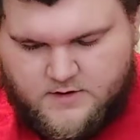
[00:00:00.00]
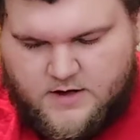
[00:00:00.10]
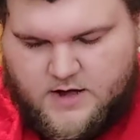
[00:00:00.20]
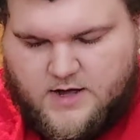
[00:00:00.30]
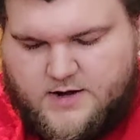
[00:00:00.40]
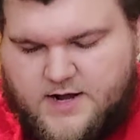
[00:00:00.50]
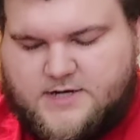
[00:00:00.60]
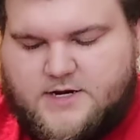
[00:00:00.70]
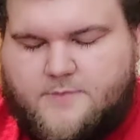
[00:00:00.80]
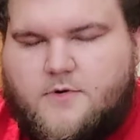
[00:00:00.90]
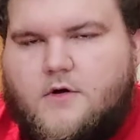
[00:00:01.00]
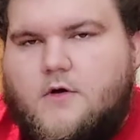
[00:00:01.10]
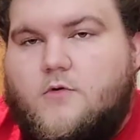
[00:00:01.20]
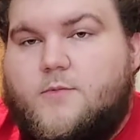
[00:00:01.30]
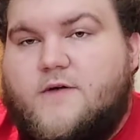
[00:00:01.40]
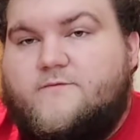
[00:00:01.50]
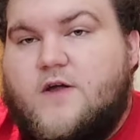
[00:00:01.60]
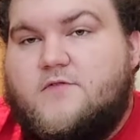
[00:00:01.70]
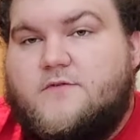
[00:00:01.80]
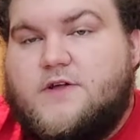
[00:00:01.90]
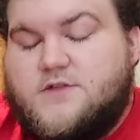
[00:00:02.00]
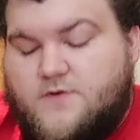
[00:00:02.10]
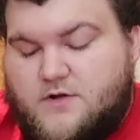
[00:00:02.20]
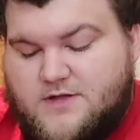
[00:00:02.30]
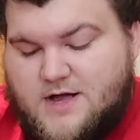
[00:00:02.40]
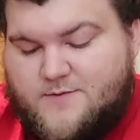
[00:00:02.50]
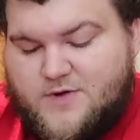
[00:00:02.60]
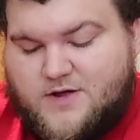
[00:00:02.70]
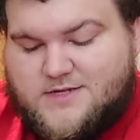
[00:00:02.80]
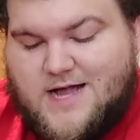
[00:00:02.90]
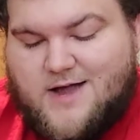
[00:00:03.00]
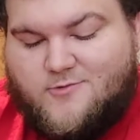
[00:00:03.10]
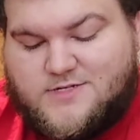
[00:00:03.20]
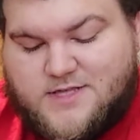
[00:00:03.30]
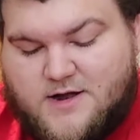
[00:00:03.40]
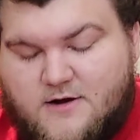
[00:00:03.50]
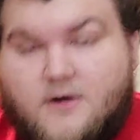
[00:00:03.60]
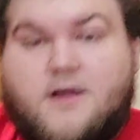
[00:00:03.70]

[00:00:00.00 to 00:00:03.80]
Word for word: Uh, next up, one of my favorite events of all time because I was there.